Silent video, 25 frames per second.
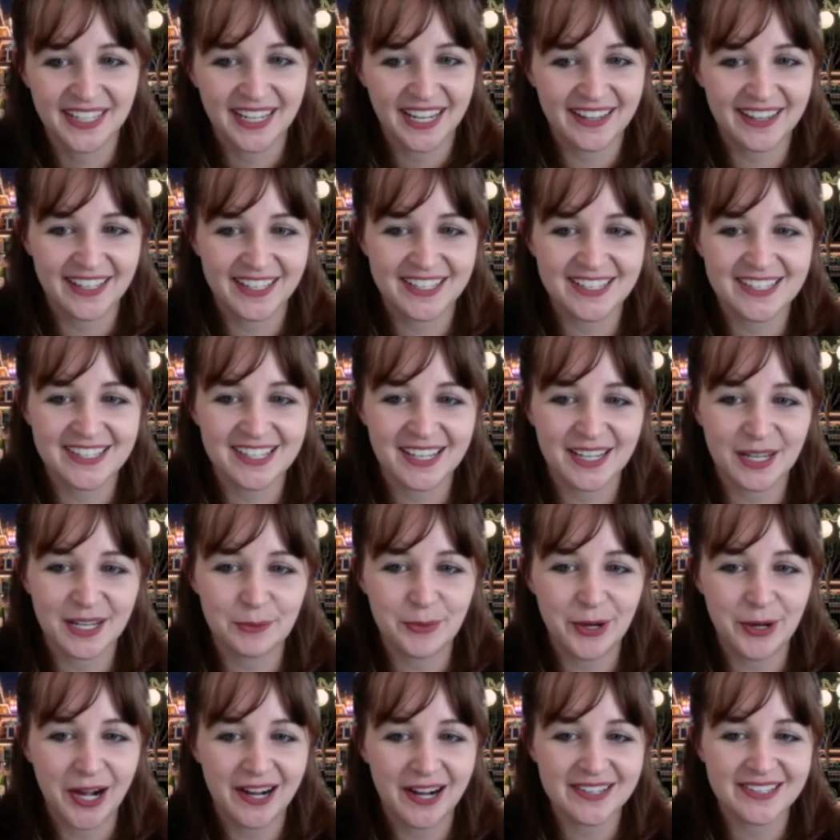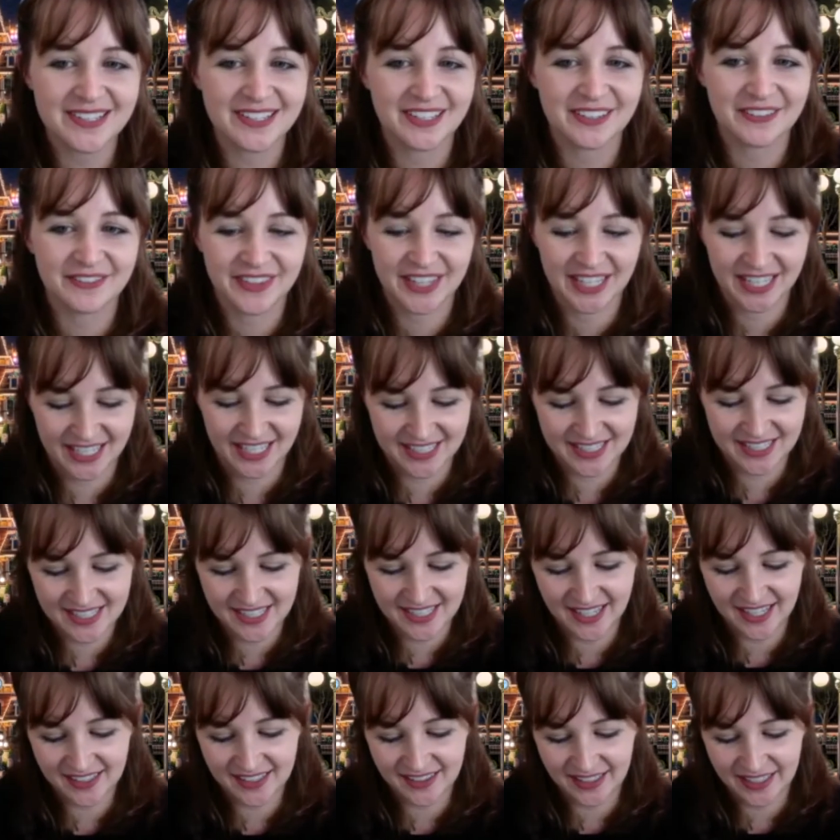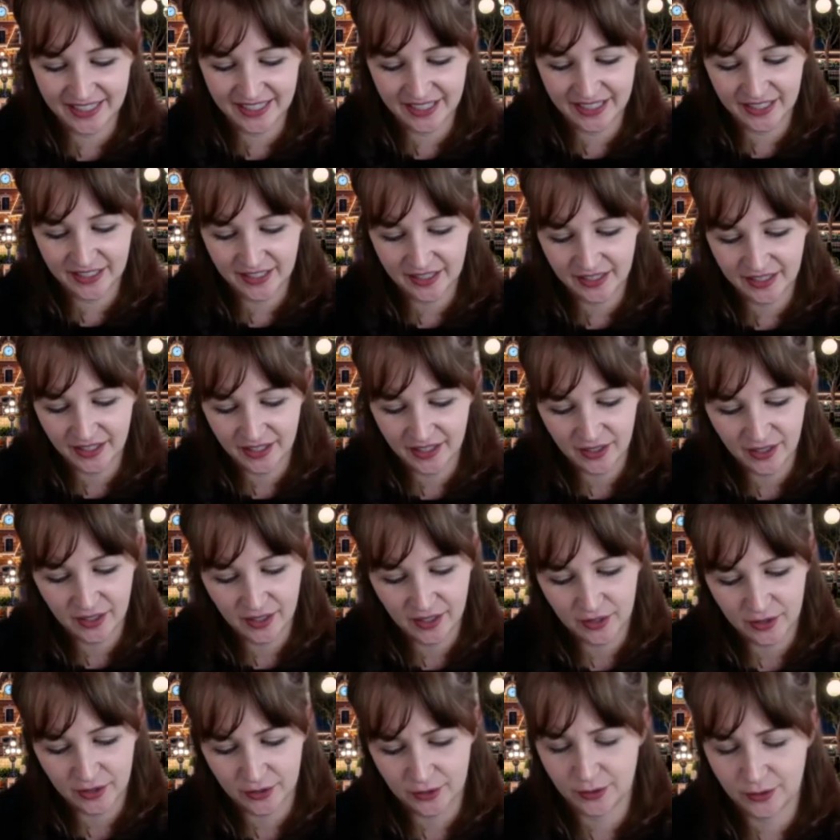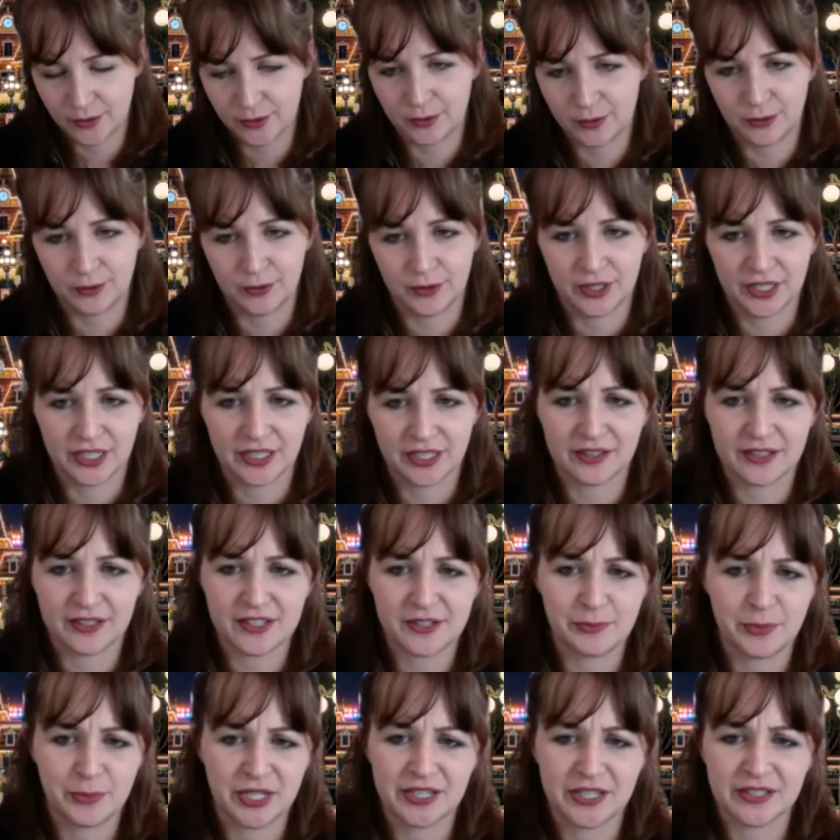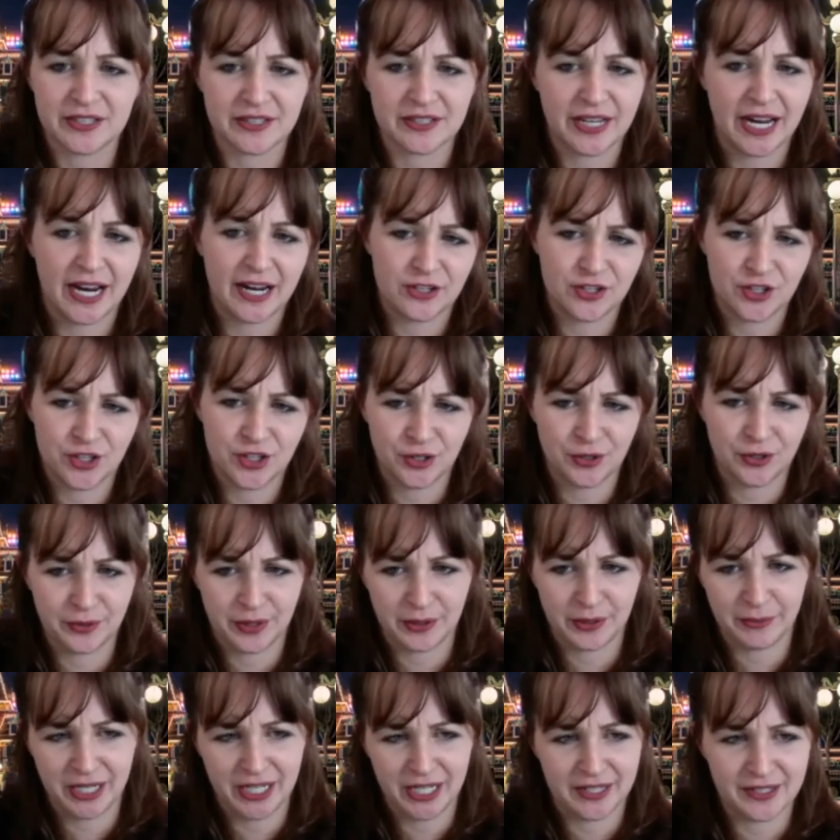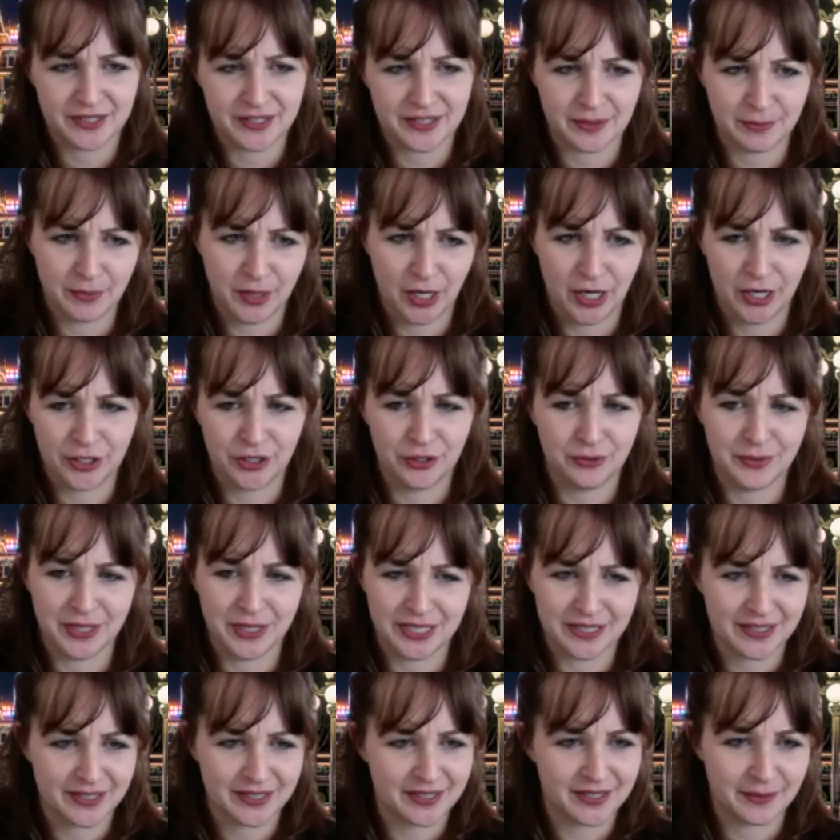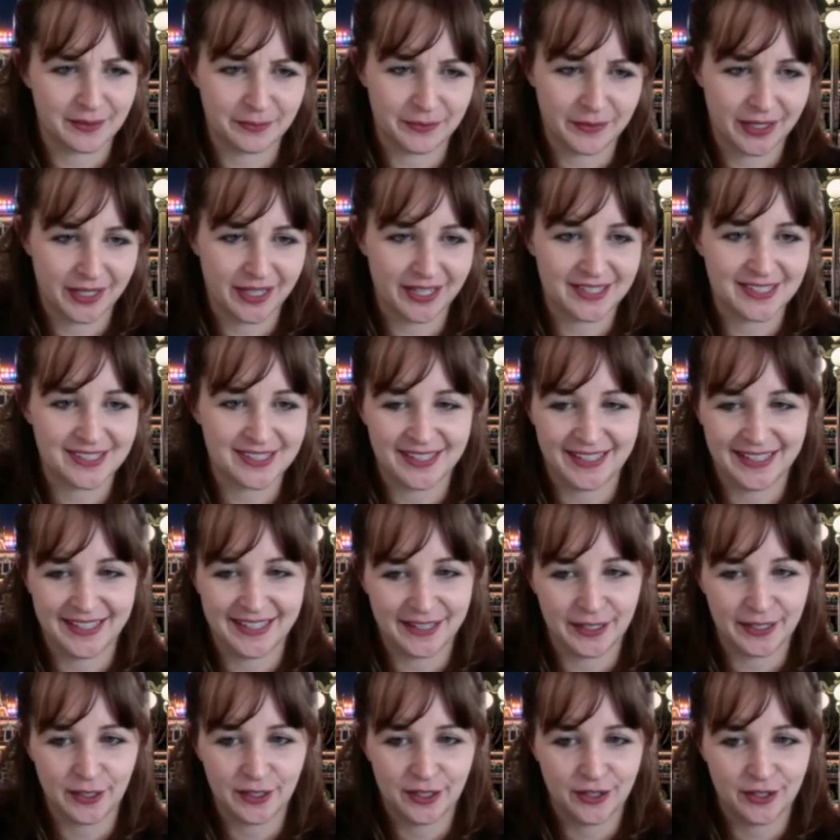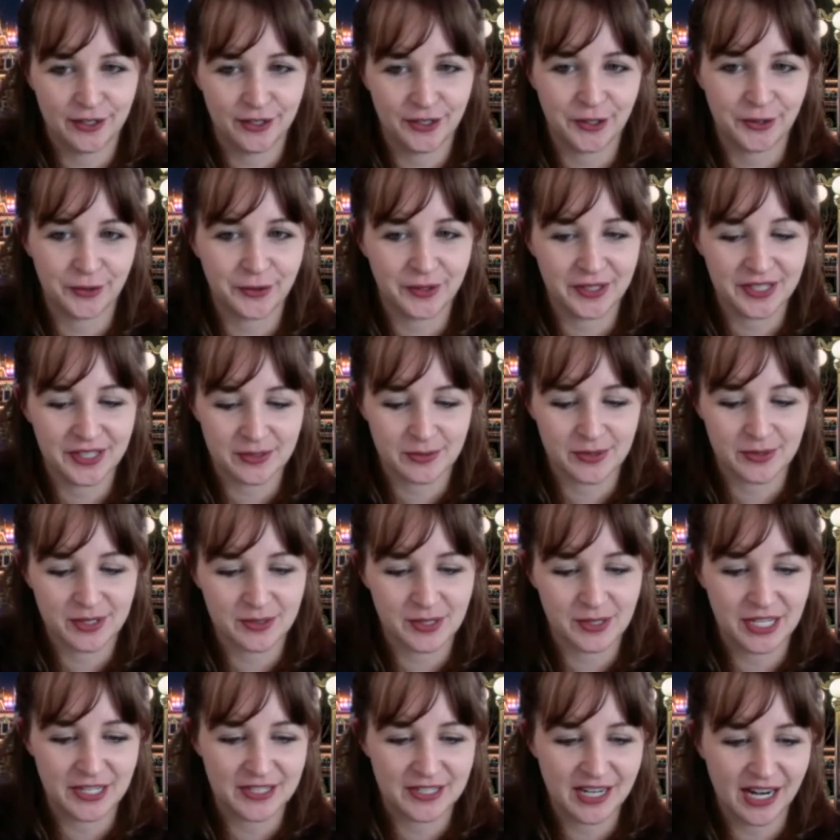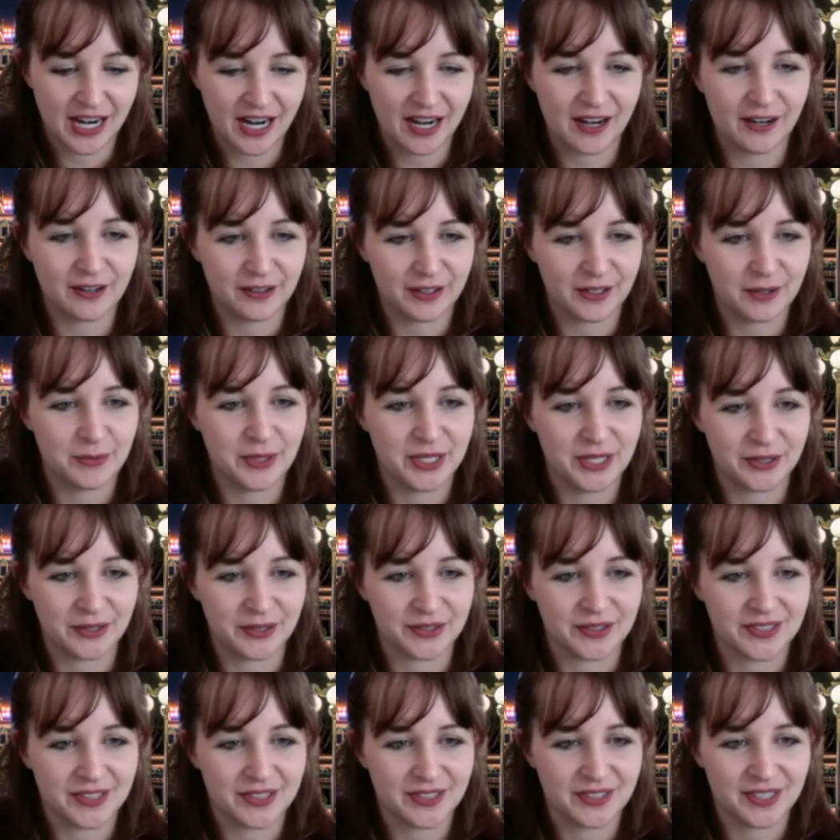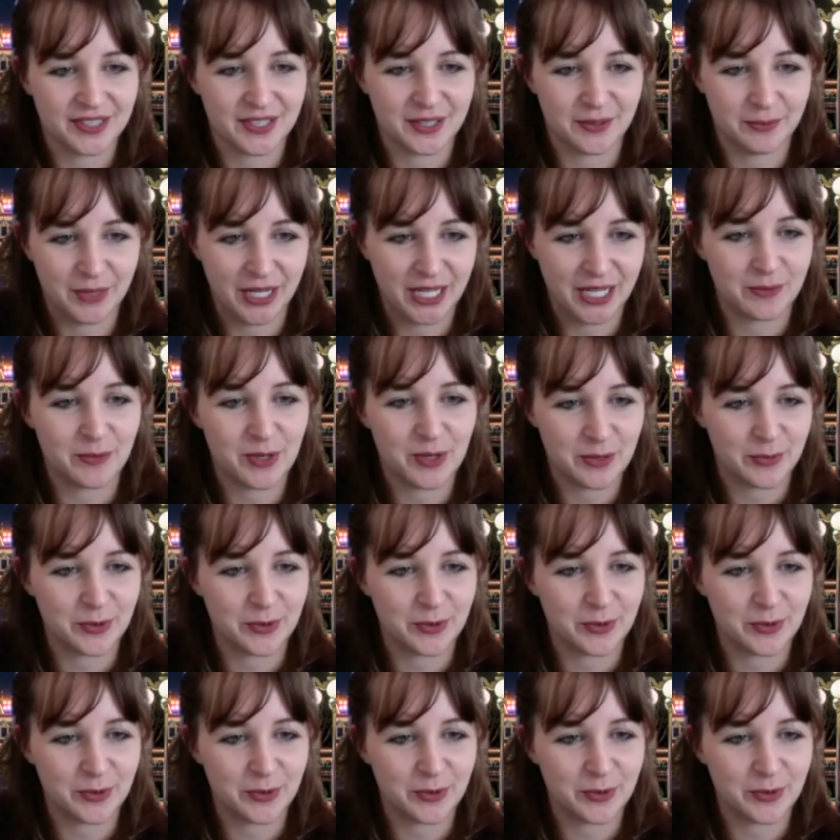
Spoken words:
then it's a positive thing. It's not like, oh, look at this big statue we made as a monument to something. It's like, no, this was entirely built to make people